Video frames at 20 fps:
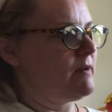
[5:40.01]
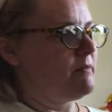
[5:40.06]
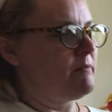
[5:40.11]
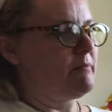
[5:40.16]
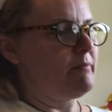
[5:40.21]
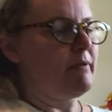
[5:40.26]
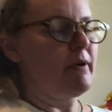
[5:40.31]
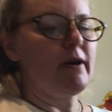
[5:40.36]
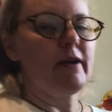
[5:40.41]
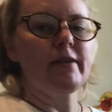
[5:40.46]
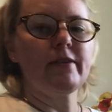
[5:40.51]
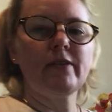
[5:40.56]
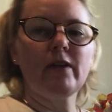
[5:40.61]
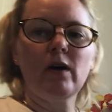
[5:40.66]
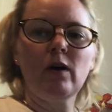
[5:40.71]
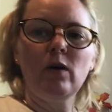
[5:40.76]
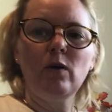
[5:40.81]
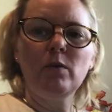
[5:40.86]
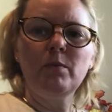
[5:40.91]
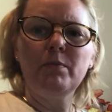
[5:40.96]
But the
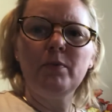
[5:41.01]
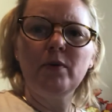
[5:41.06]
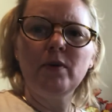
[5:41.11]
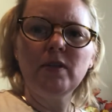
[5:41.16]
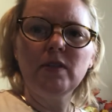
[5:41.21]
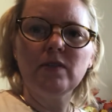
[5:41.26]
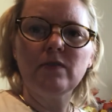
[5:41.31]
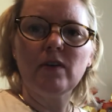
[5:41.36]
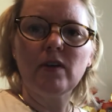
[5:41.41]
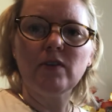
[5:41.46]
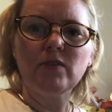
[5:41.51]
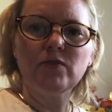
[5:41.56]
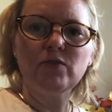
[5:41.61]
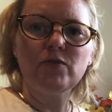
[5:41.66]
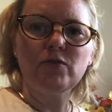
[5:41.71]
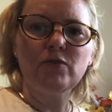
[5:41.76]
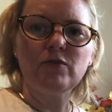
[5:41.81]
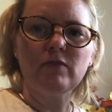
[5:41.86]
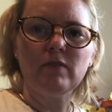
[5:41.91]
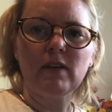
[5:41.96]
whole point of our
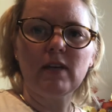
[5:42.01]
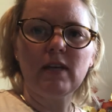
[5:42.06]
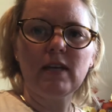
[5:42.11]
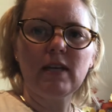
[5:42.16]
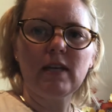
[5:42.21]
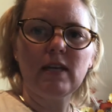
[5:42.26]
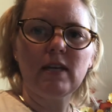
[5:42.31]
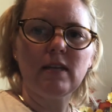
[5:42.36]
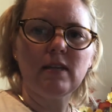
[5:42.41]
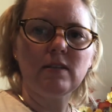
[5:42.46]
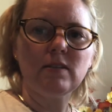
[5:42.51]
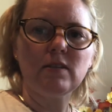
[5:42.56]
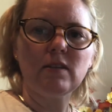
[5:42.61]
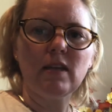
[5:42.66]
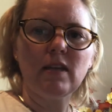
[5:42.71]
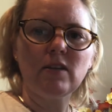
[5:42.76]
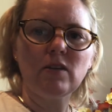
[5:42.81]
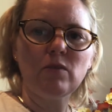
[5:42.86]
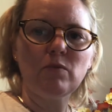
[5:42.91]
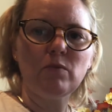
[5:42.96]
story is
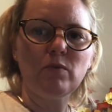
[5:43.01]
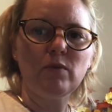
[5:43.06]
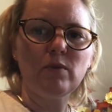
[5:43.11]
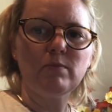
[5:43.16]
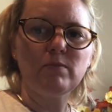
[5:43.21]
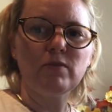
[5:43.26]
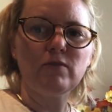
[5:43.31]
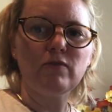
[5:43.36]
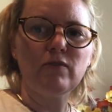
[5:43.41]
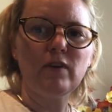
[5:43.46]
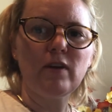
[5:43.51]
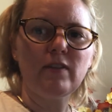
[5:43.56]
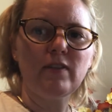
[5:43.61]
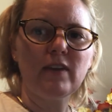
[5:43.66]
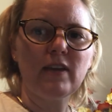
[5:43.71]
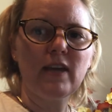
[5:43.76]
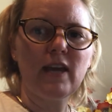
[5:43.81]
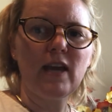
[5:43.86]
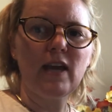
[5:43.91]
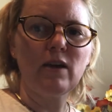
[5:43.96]
they don't want them to find
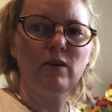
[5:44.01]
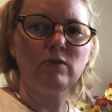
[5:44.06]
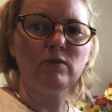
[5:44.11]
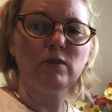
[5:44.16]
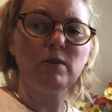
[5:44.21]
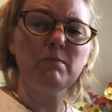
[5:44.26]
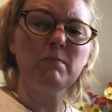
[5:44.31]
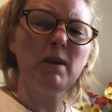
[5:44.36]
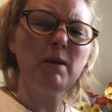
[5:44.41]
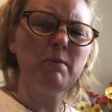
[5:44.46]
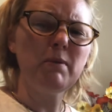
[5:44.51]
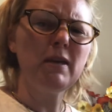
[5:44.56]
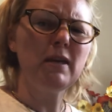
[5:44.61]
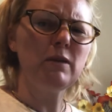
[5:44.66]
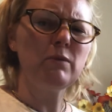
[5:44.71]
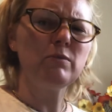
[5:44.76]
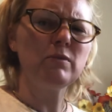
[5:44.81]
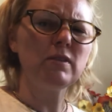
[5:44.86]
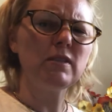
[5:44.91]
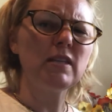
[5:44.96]
the cow. So maybe
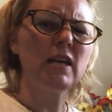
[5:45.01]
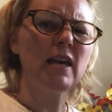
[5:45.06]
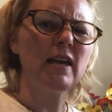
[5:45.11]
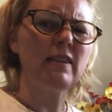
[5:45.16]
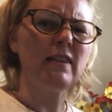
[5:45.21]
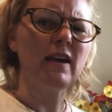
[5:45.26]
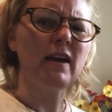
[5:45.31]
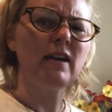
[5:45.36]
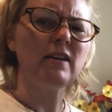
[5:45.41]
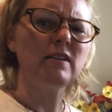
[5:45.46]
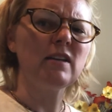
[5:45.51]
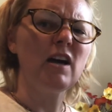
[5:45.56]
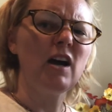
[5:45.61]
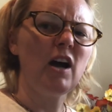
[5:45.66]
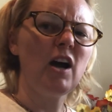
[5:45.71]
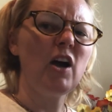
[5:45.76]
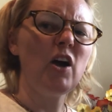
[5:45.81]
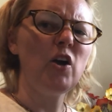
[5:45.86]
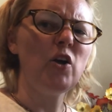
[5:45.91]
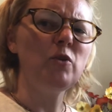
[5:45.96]
he will say that.
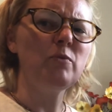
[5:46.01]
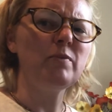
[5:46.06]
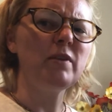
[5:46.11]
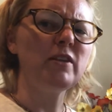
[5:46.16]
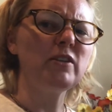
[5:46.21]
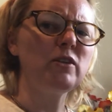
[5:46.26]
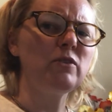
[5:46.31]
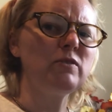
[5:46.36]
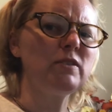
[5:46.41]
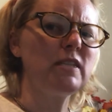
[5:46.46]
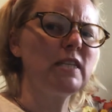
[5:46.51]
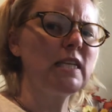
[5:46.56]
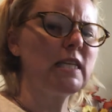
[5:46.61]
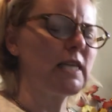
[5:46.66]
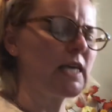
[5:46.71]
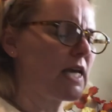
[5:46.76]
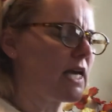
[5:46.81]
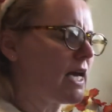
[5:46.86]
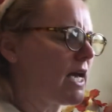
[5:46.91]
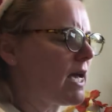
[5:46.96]
I hope they don't see
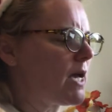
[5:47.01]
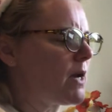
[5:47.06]
the cow.